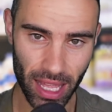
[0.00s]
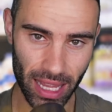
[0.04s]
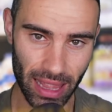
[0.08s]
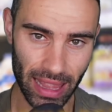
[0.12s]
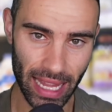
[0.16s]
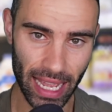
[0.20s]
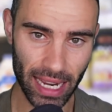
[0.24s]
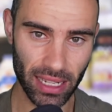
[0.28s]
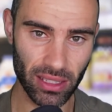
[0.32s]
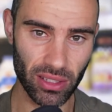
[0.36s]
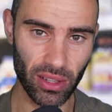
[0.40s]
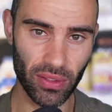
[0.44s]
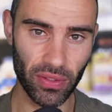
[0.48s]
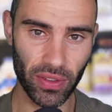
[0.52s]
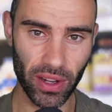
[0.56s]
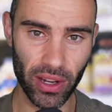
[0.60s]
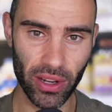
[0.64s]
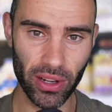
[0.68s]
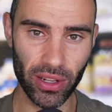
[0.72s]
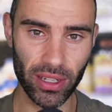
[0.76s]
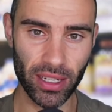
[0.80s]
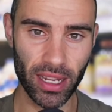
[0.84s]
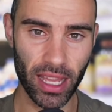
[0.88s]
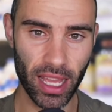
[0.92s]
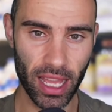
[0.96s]

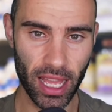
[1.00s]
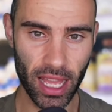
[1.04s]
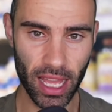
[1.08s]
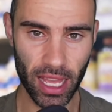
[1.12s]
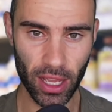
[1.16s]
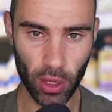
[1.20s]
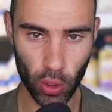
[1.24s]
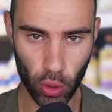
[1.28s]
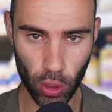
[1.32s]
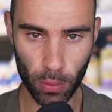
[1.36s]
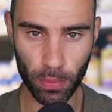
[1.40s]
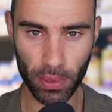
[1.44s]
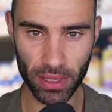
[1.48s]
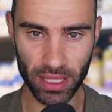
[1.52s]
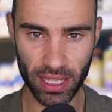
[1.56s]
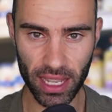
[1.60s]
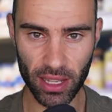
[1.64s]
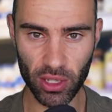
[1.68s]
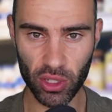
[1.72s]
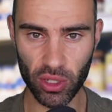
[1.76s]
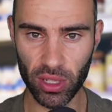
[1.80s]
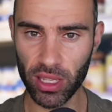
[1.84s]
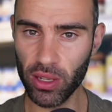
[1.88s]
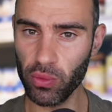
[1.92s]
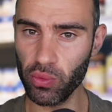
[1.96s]
lactoferrin could
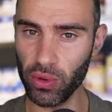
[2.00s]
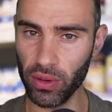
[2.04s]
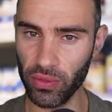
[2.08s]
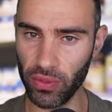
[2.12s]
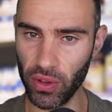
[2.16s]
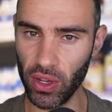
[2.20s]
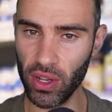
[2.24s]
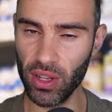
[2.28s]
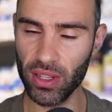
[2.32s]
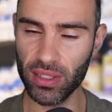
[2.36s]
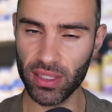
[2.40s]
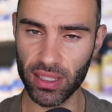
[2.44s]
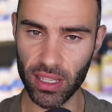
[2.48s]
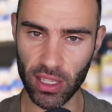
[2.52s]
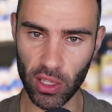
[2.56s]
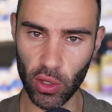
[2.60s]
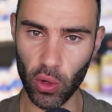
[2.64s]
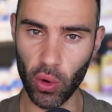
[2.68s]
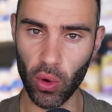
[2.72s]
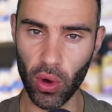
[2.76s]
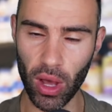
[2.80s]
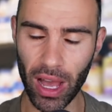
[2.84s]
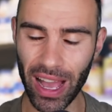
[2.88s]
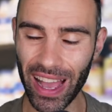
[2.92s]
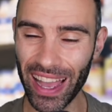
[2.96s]
potentially reverse your